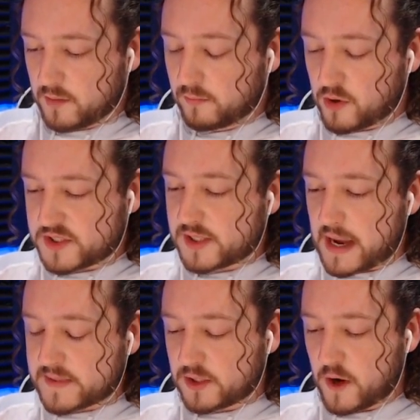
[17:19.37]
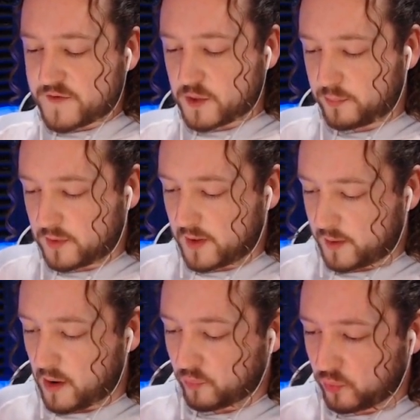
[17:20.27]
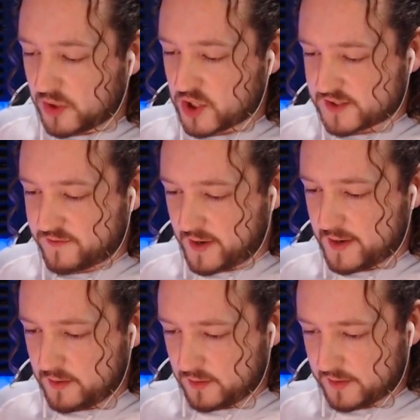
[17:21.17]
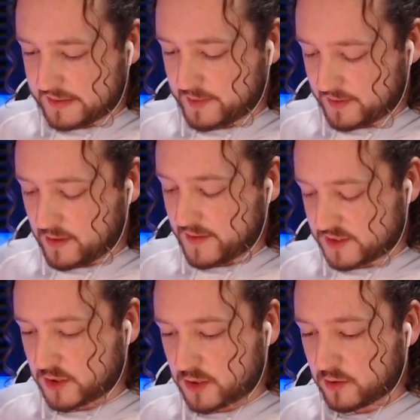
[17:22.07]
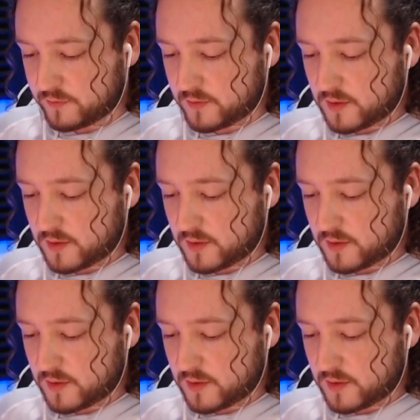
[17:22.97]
Most of the times the nerfs are like are really justified, and I'm like, oh, that's a good nerf.